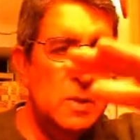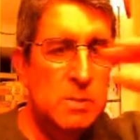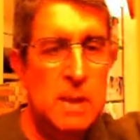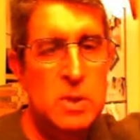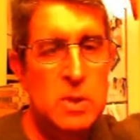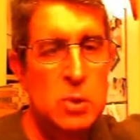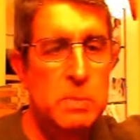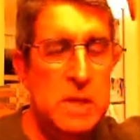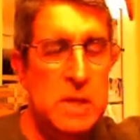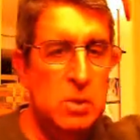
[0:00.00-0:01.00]
sometimes a
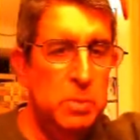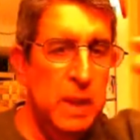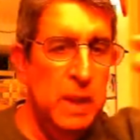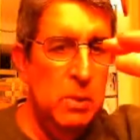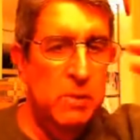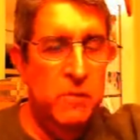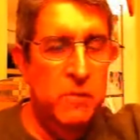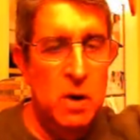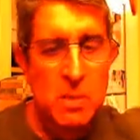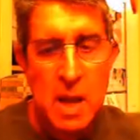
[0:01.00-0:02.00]
new basal plate will
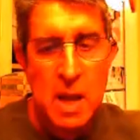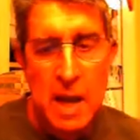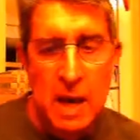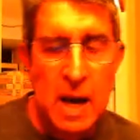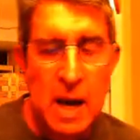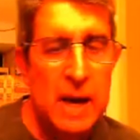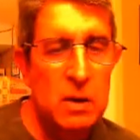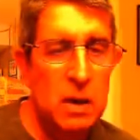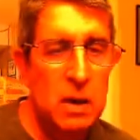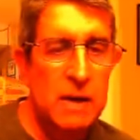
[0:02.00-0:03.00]
form at a
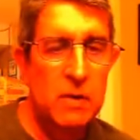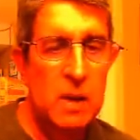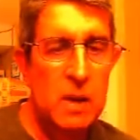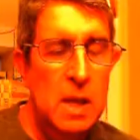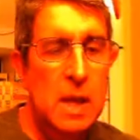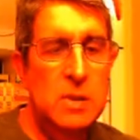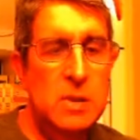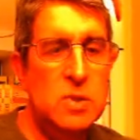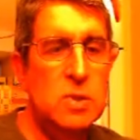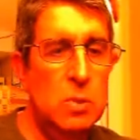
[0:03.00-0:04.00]
higher level.
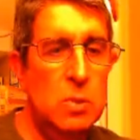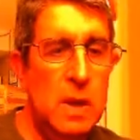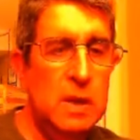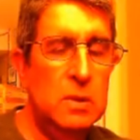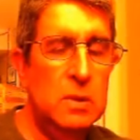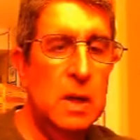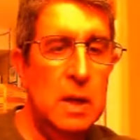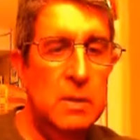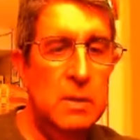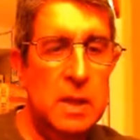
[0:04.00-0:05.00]
And this is the way
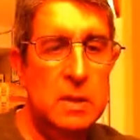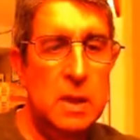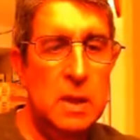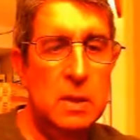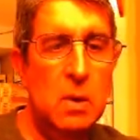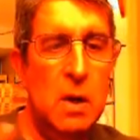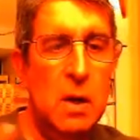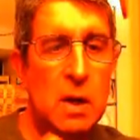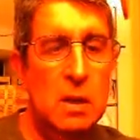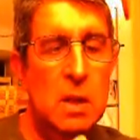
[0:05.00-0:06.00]
that
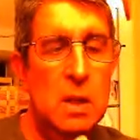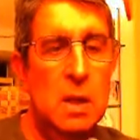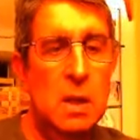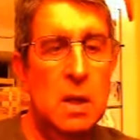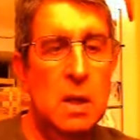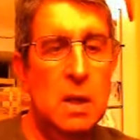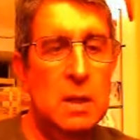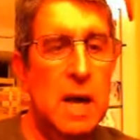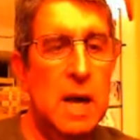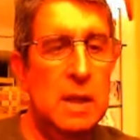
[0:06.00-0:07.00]
coral
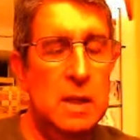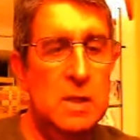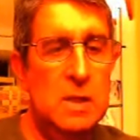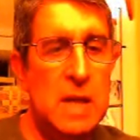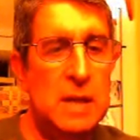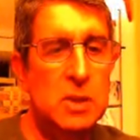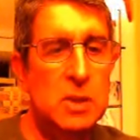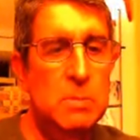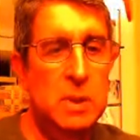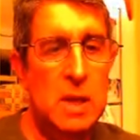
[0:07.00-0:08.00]
colonies
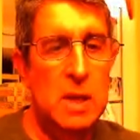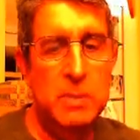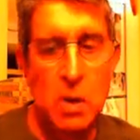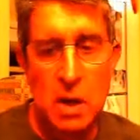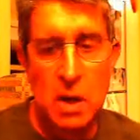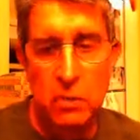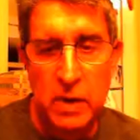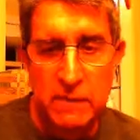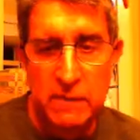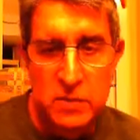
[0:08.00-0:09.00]
actually build up coral
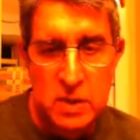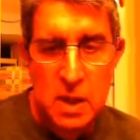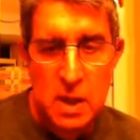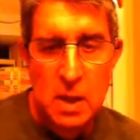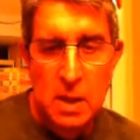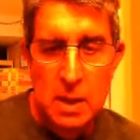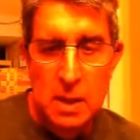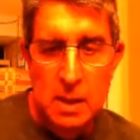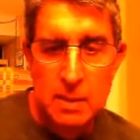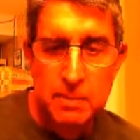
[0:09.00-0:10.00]
reefs.
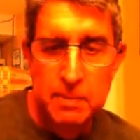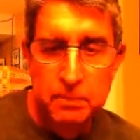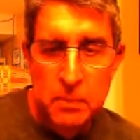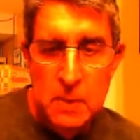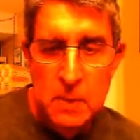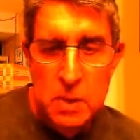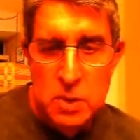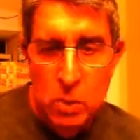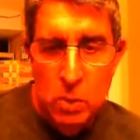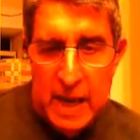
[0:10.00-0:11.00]

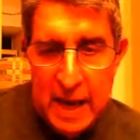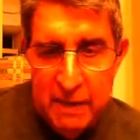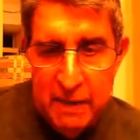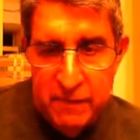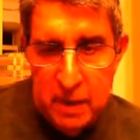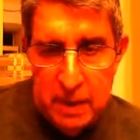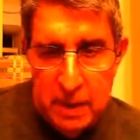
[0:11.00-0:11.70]
So we have,